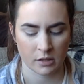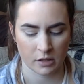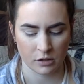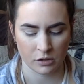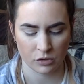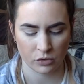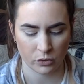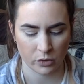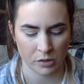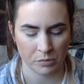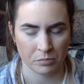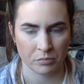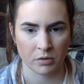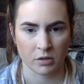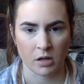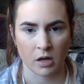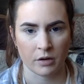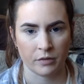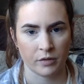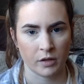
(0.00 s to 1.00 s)
I enjoy a
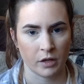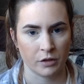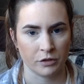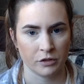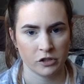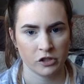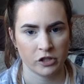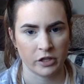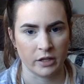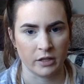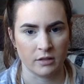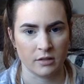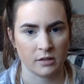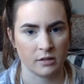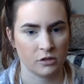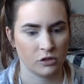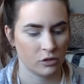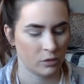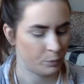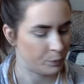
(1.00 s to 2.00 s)
lot of the other shades,
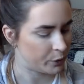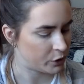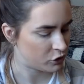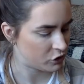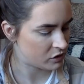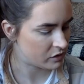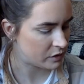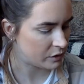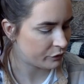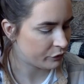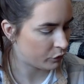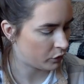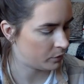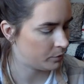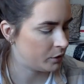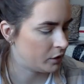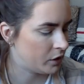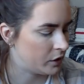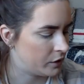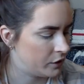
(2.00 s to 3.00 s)
but just the
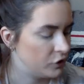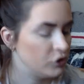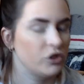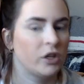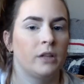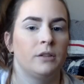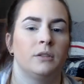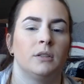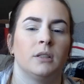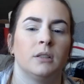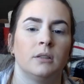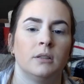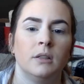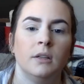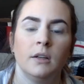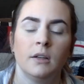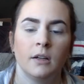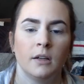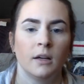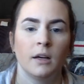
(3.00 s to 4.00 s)
formula in general,
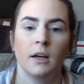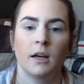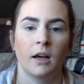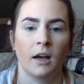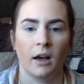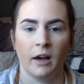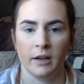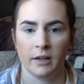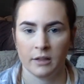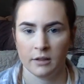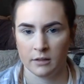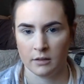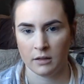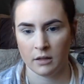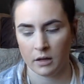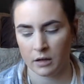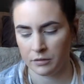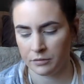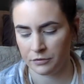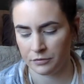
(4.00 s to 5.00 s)
I
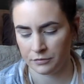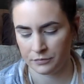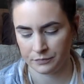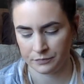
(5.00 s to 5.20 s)
love.